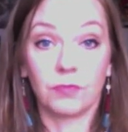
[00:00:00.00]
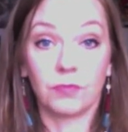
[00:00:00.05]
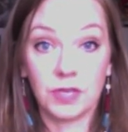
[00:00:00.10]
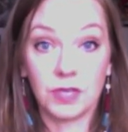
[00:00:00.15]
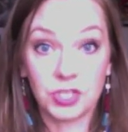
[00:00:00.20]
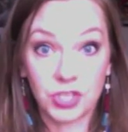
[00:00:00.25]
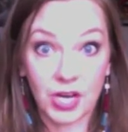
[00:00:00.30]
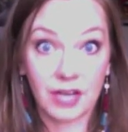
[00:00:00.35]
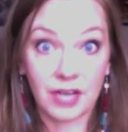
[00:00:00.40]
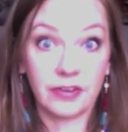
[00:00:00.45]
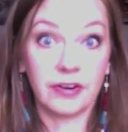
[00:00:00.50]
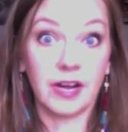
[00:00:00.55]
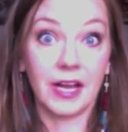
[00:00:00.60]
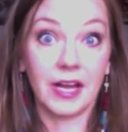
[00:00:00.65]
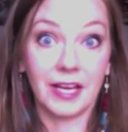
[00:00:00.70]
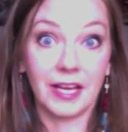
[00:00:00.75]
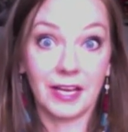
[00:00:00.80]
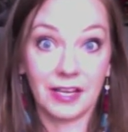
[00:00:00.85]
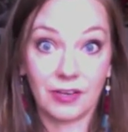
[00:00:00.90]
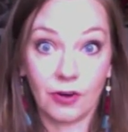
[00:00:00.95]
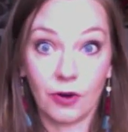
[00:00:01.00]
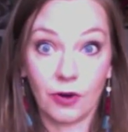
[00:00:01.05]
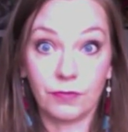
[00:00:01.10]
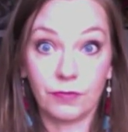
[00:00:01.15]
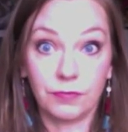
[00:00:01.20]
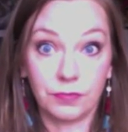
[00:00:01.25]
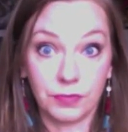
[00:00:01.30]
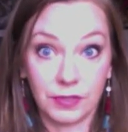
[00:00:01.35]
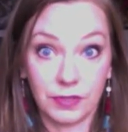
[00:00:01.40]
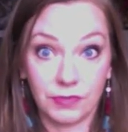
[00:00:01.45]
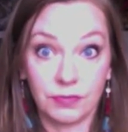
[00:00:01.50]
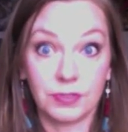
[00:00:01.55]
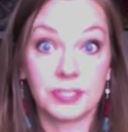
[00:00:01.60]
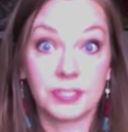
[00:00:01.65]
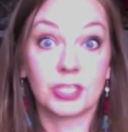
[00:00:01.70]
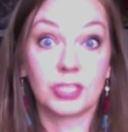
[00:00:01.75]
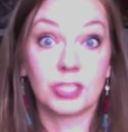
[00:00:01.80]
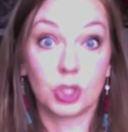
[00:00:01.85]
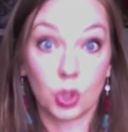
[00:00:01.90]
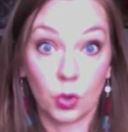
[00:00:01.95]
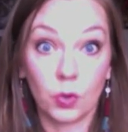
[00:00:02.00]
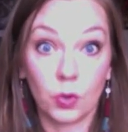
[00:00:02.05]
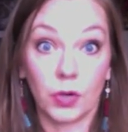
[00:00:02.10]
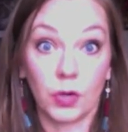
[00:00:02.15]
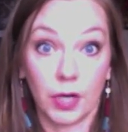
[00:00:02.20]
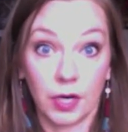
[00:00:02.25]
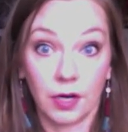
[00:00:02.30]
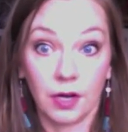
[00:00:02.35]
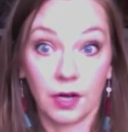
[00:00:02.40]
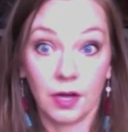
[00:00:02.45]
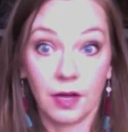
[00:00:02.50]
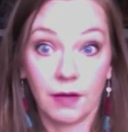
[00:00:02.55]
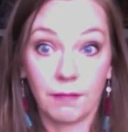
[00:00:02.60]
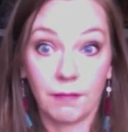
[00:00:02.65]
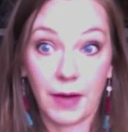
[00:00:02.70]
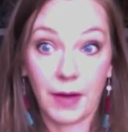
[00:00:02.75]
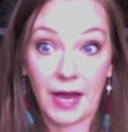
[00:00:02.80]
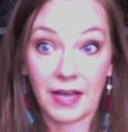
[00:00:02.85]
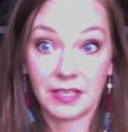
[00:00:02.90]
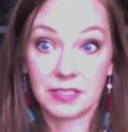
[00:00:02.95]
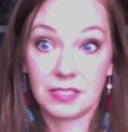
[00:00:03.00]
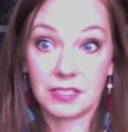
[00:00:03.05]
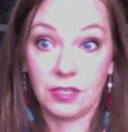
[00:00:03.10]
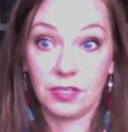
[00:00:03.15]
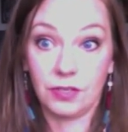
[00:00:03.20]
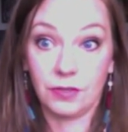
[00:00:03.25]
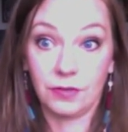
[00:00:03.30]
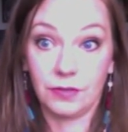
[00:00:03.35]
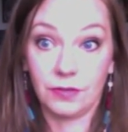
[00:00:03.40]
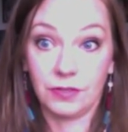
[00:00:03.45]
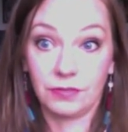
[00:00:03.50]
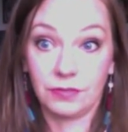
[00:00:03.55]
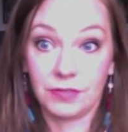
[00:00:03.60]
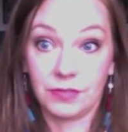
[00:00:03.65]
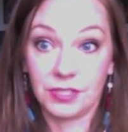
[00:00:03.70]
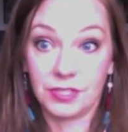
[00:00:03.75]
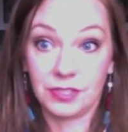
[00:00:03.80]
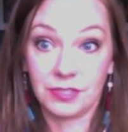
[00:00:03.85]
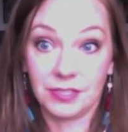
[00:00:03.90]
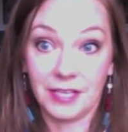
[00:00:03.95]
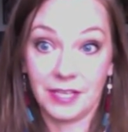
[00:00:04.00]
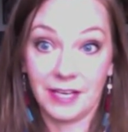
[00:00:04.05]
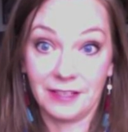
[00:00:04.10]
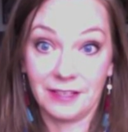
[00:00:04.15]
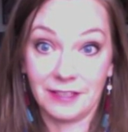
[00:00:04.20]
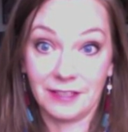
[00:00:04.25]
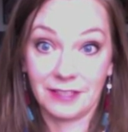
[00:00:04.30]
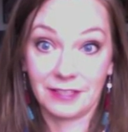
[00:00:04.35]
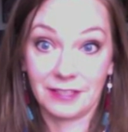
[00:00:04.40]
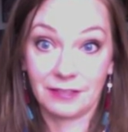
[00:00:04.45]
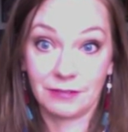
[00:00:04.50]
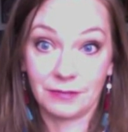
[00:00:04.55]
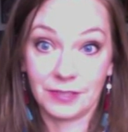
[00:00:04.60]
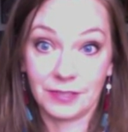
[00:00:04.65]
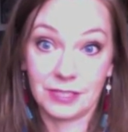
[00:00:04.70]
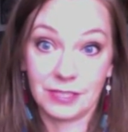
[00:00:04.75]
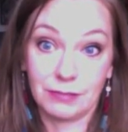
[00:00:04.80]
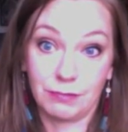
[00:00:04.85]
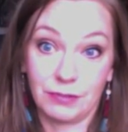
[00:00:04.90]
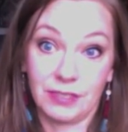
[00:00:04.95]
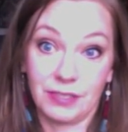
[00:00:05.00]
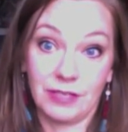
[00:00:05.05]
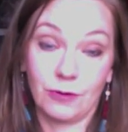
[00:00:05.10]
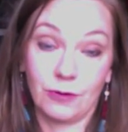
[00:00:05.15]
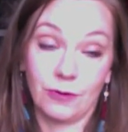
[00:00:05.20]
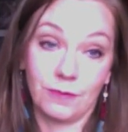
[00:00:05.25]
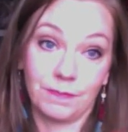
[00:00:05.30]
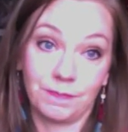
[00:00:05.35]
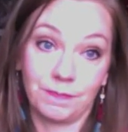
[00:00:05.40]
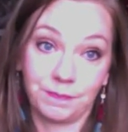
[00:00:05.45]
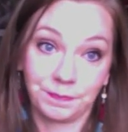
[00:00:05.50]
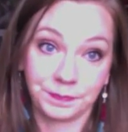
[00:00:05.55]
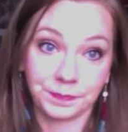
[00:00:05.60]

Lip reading: regenerate and hopefully restore back to original health, which is pretty cool.